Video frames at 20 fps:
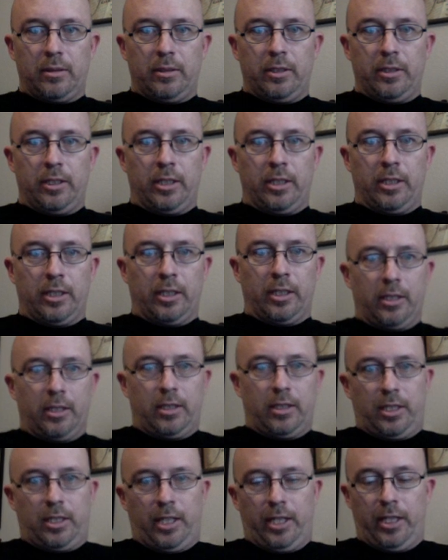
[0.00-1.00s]
And I'm going to
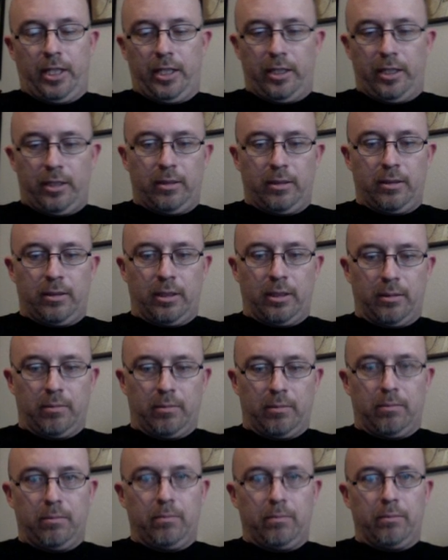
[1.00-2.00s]
say, I'll
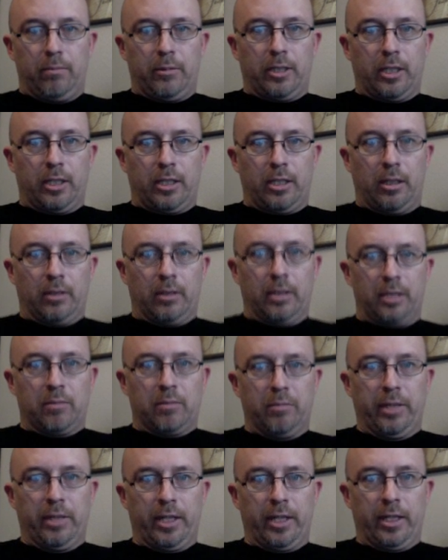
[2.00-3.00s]
call this
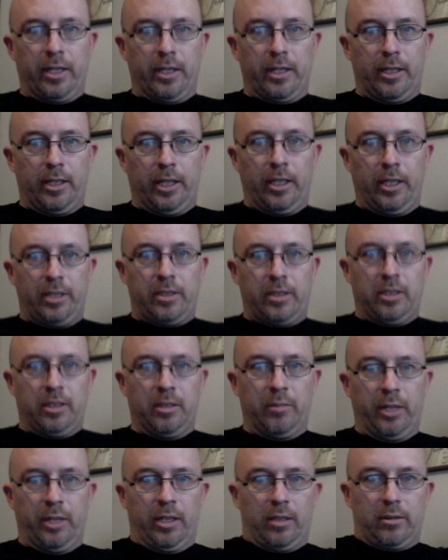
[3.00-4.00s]
meta
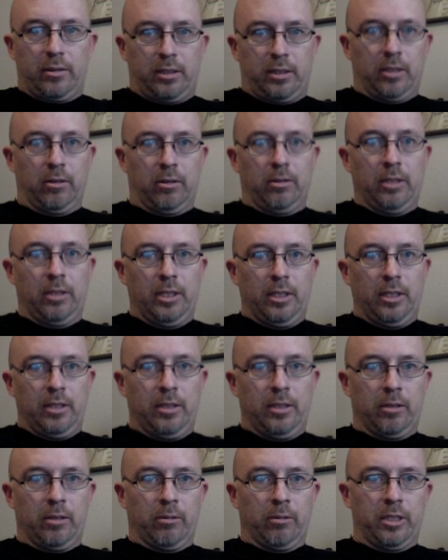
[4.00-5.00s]
HTML. So, in
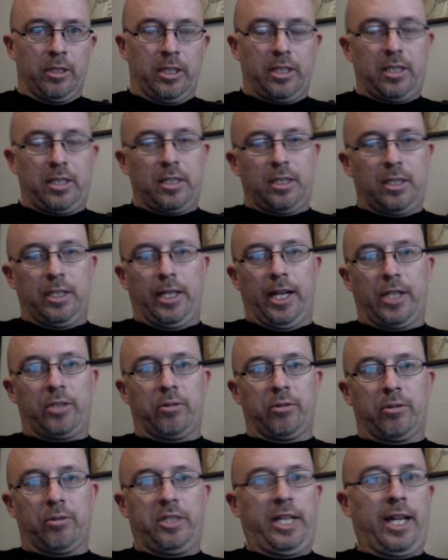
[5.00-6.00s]
other words, this is the
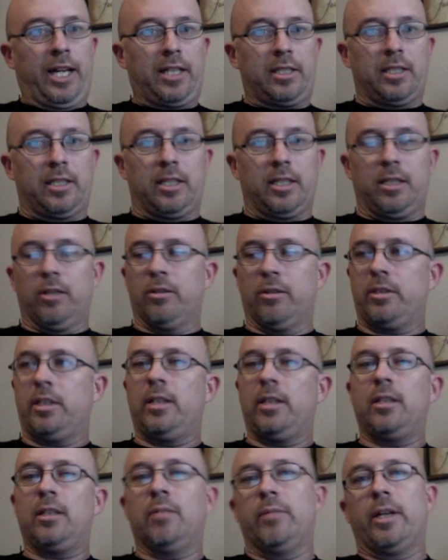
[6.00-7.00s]
actual text that goes
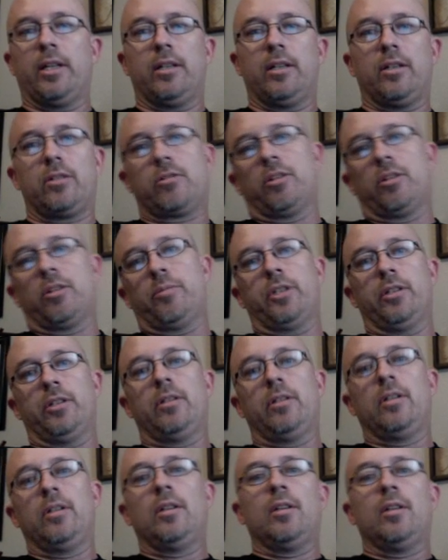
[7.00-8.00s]
in the meta description,
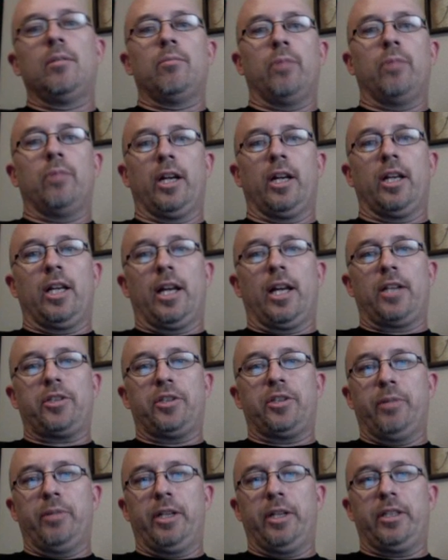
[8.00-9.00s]
but I'm going to
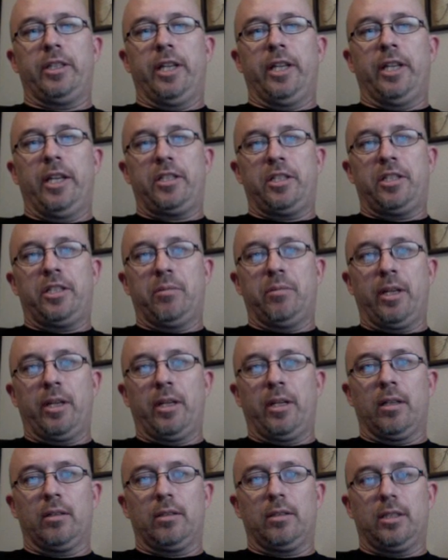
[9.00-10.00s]
actually make the
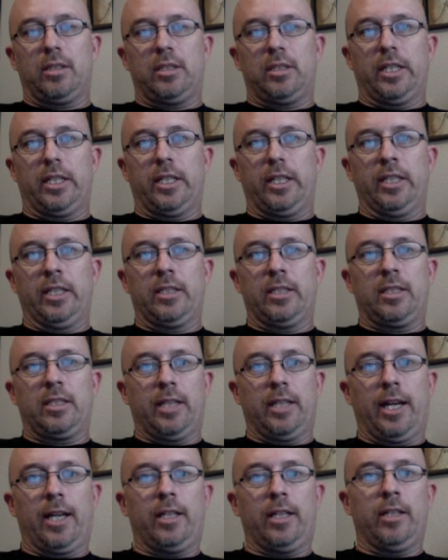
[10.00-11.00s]
HTML to stick into
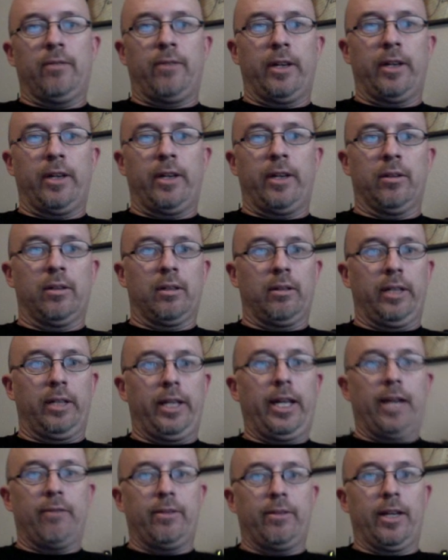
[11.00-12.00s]
that if I don't already
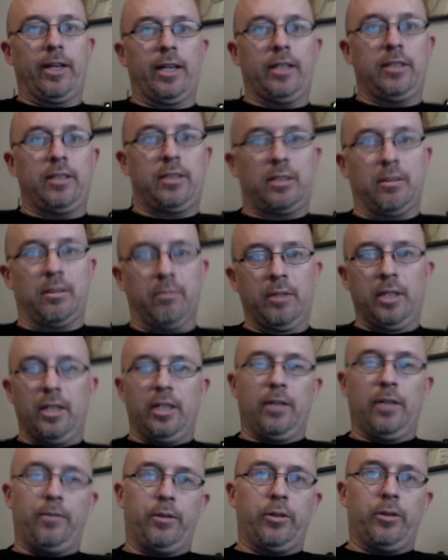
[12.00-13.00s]
have that. So
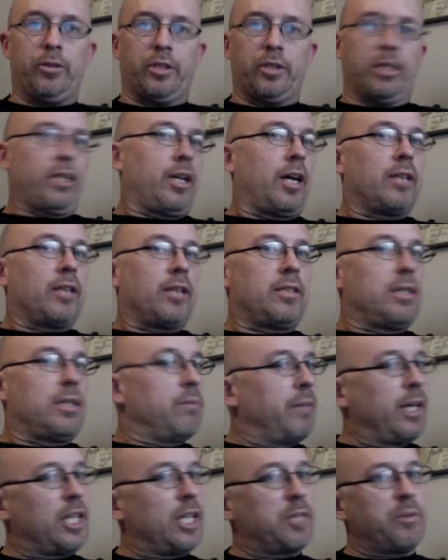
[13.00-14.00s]
if you're using a content
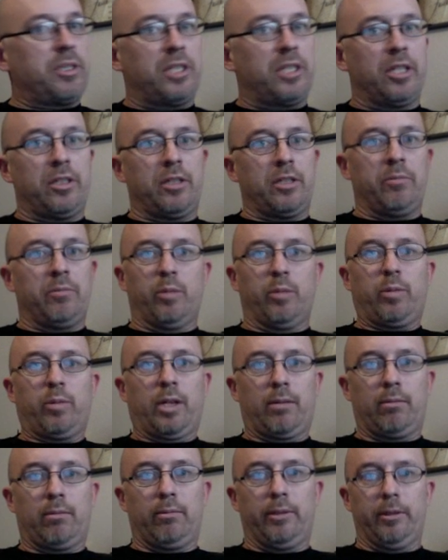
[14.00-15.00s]
management system, you
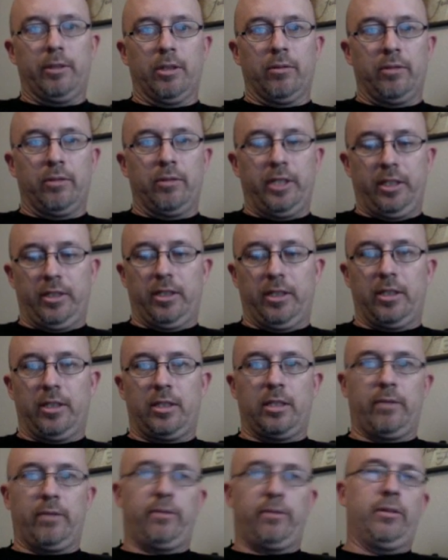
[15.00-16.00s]
probably don't need this.
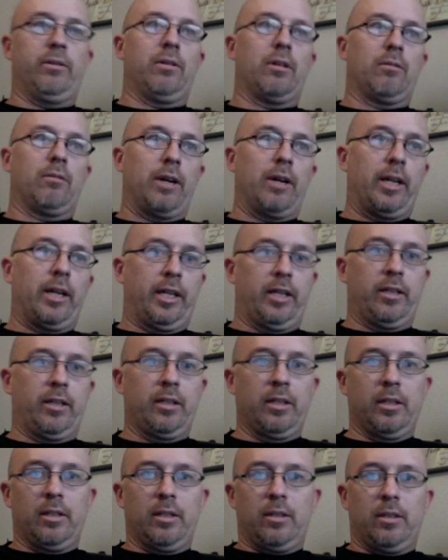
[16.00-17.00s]
If you are writing
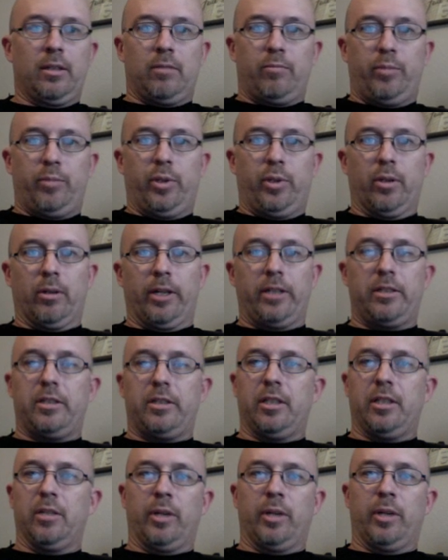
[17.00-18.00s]
pure
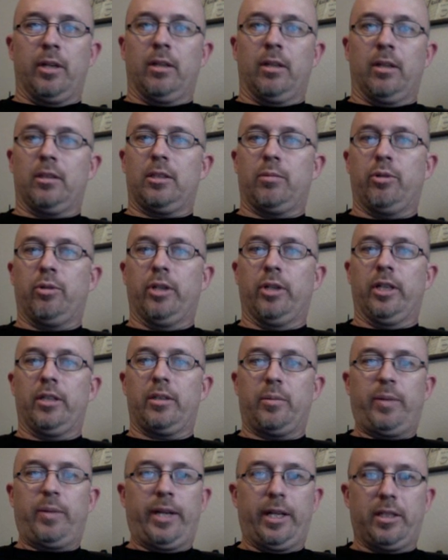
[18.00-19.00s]
HTML to put
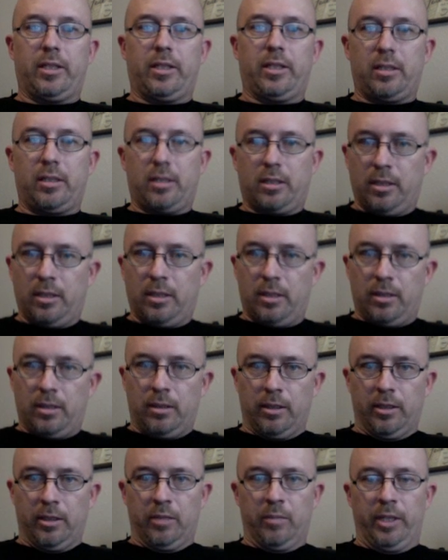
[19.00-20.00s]
into pages,
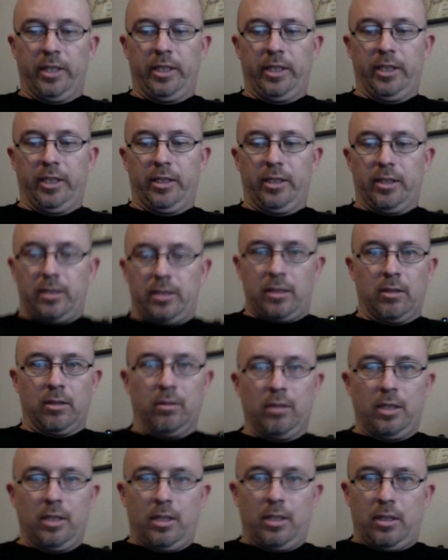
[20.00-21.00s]
then you might need this. So
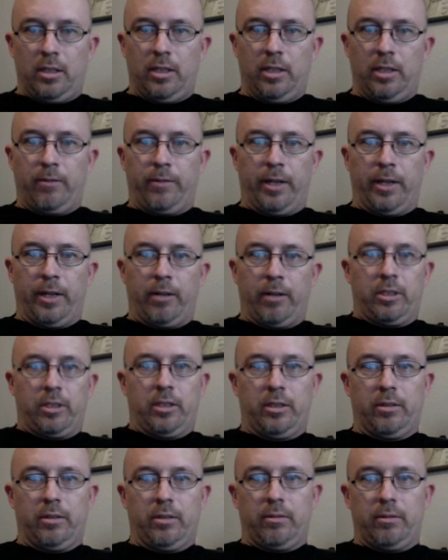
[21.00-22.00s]
if I were
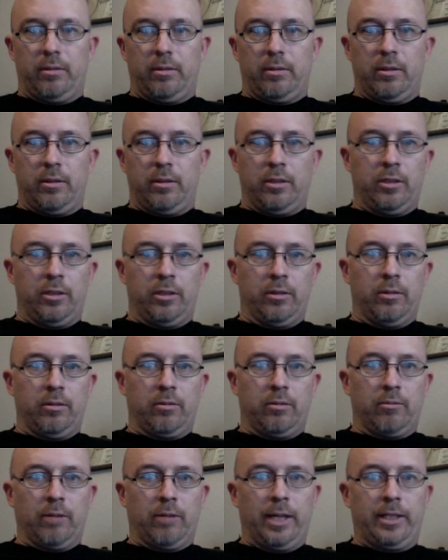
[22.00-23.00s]
to
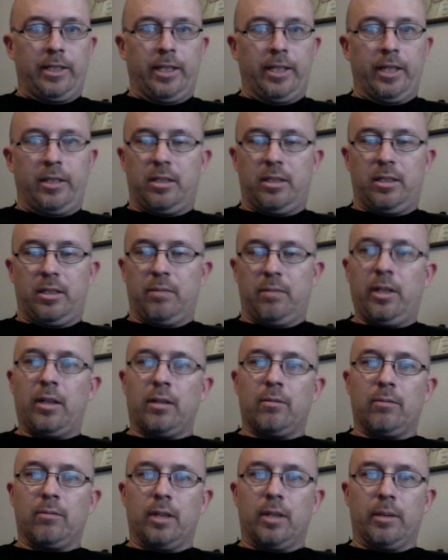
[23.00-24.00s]
write the
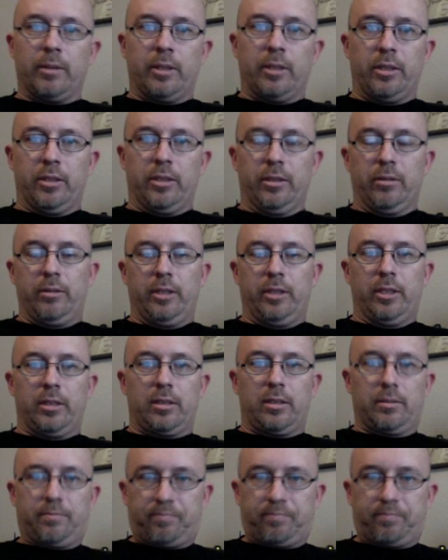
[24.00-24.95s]
HTML, what I'm going to do is